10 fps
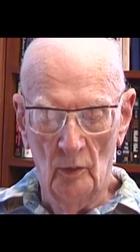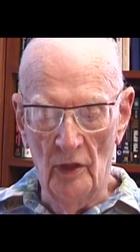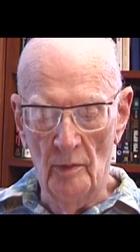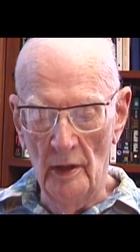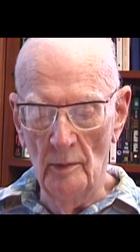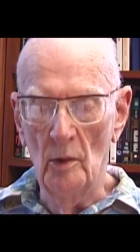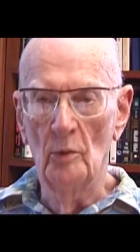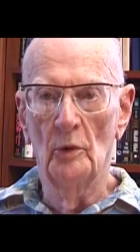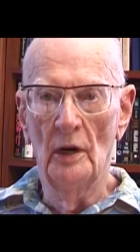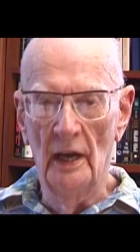with
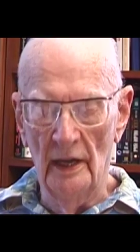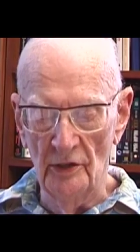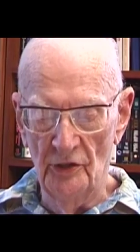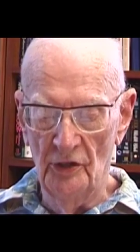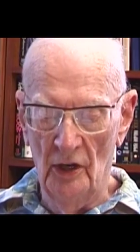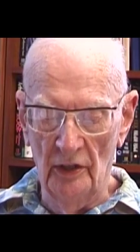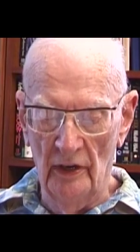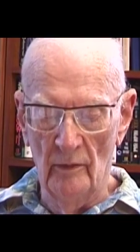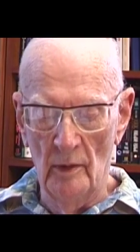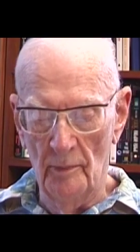minimal reliance on
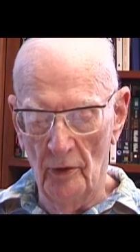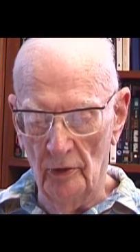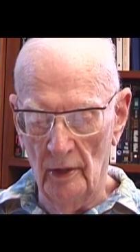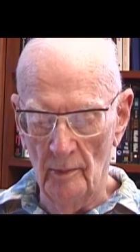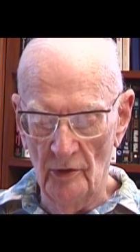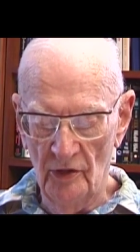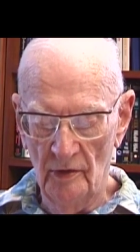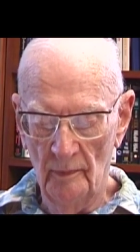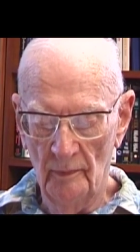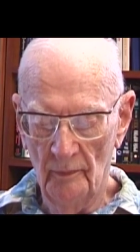government programs.